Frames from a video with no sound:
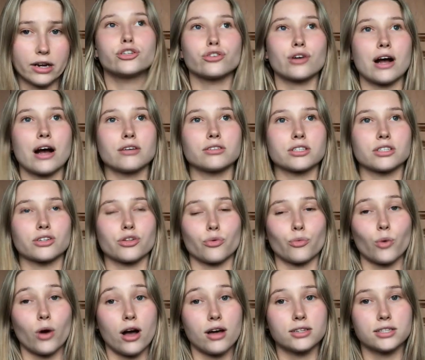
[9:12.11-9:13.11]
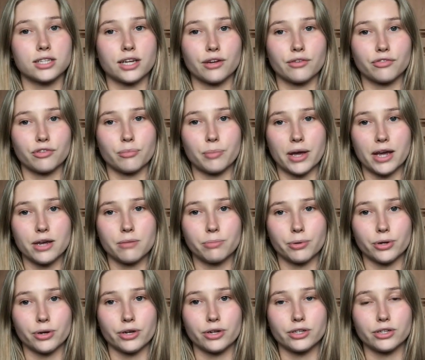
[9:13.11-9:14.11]
Trials is the worst thing for me
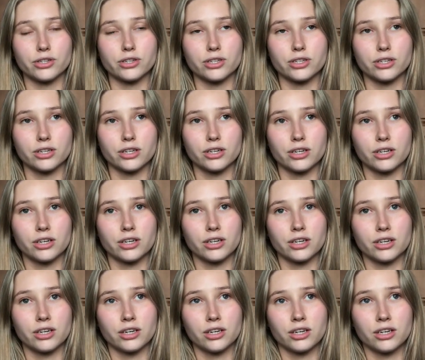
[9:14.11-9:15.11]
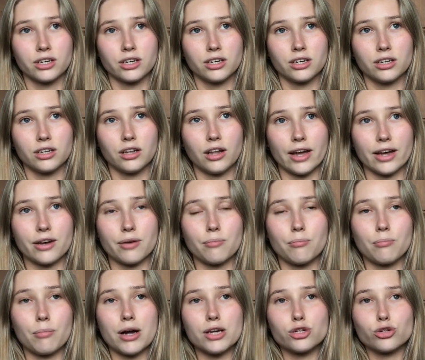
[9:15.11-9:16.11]
because like
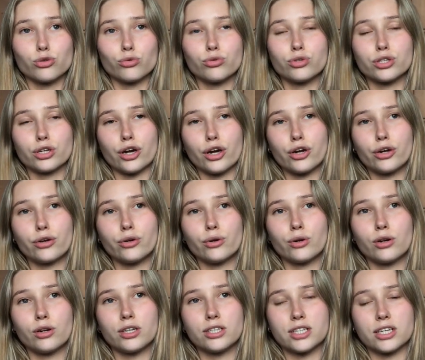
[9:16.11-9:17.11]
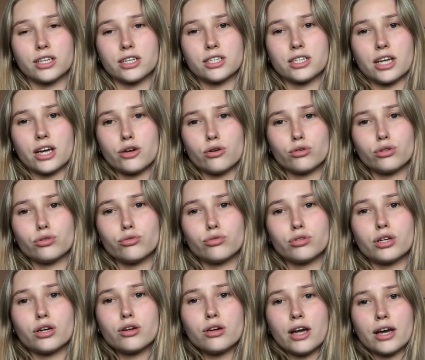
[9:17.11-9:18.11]
my torso, is it is that your
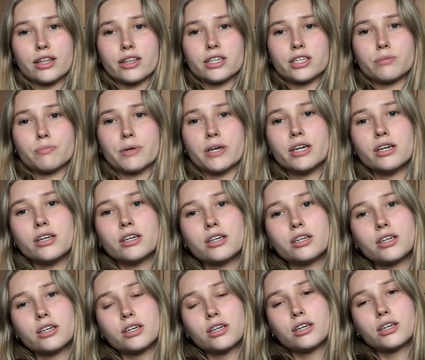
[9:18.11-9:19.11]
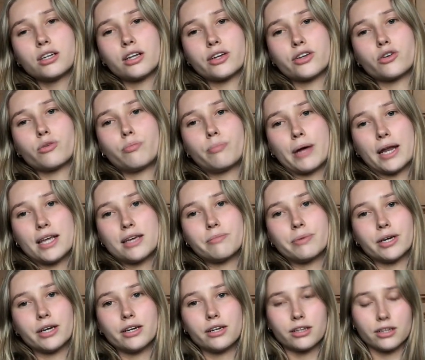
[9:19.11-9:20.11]
torso? Like this bit? Like your belly
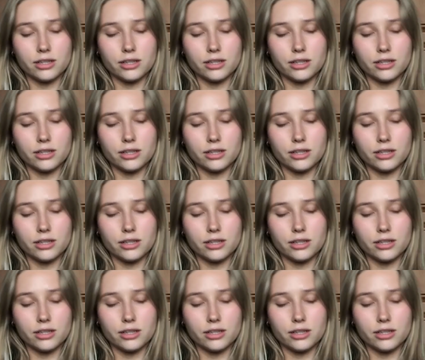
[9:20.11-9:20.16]
bit?